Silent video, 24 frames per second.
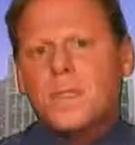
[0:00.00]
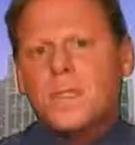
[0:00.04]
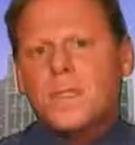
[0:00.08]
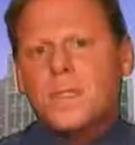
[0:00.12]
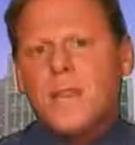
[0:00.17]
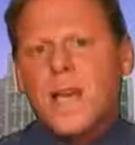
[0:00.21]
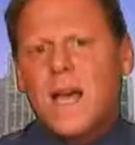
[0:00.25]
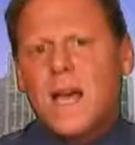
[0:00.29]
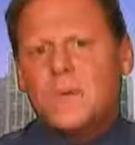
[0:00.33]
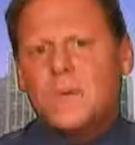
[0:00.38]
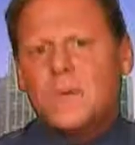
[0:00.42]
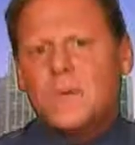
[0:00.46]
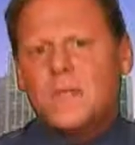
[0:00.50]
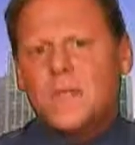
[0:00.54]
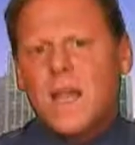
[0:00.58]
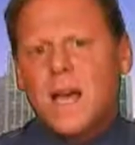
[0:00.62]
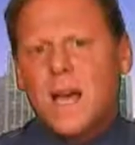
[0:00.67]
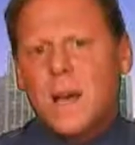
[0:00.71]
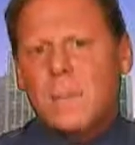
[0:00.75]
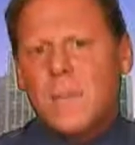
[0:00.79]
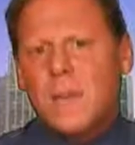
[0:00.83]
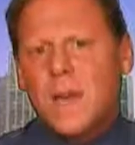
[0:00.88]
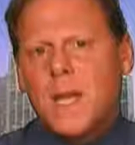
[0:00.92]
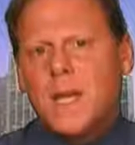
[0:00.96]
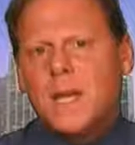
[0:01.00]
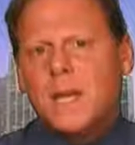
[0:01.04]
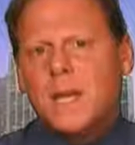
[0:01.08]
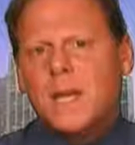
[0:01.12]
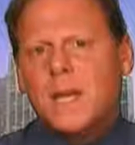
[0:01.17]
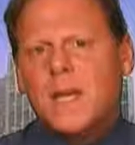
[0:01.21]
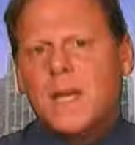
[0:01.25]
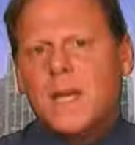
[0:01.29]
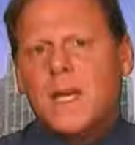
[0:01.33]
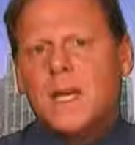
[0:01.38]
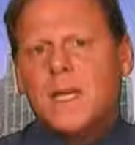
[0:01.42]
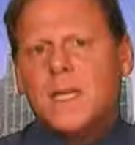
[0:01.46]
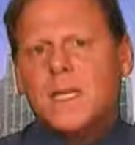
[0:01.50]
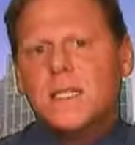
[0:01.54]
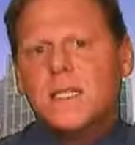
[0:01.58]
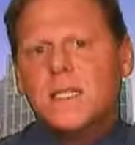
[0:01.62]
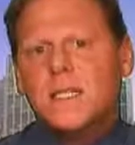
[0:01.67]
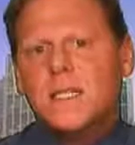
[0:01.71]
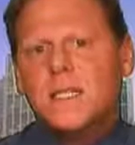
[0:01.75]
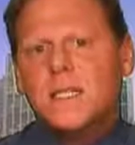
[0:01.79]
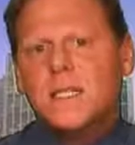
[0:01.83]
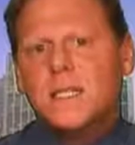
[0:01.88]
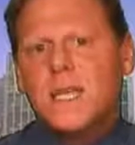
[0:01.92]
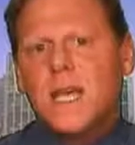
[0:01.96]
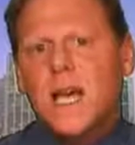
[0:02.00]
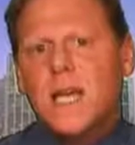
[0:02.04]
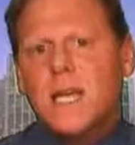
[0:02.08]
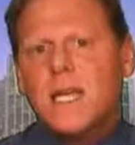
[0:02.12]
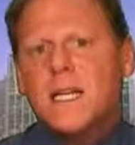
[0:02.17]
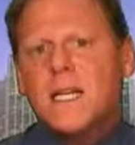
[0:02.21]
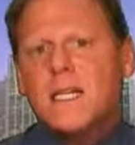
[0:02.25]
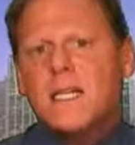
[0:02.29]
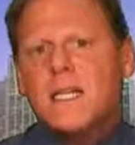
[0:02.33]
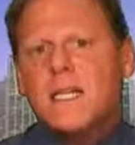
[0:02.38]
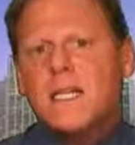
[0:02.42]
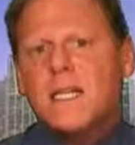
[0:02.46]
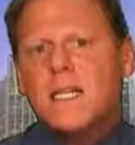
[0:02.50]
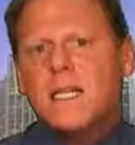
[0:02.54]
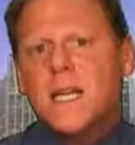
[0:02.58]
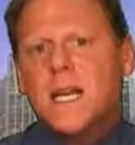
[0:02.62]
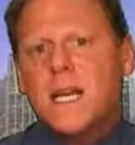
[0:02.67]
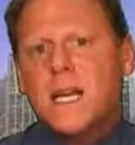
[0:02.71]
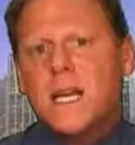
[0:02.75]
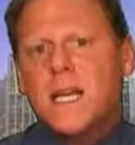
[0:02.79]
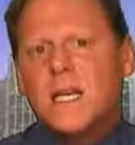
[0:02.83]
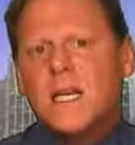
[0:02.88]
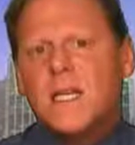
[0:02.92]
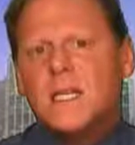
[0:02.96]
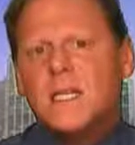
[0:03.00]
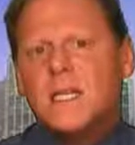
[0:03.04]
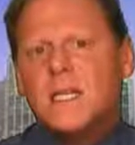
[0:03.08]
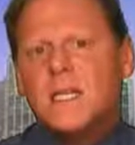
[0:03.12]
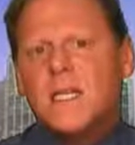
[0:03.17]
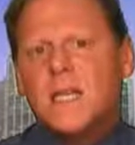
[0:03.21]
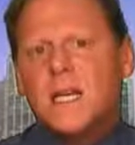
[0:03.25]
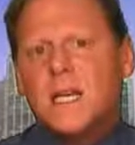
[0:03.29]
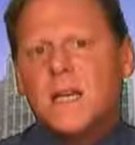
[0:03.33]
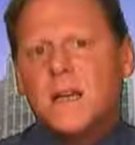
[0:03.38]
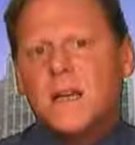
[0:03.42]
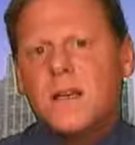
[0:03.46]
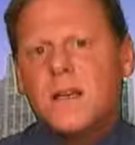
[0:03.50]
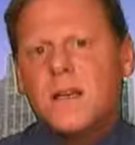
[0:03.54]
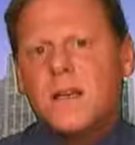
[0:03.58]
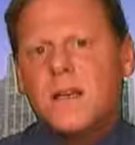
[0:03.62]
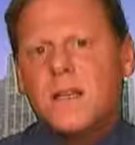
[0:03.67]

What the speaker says: What sound does that make? T, t, t.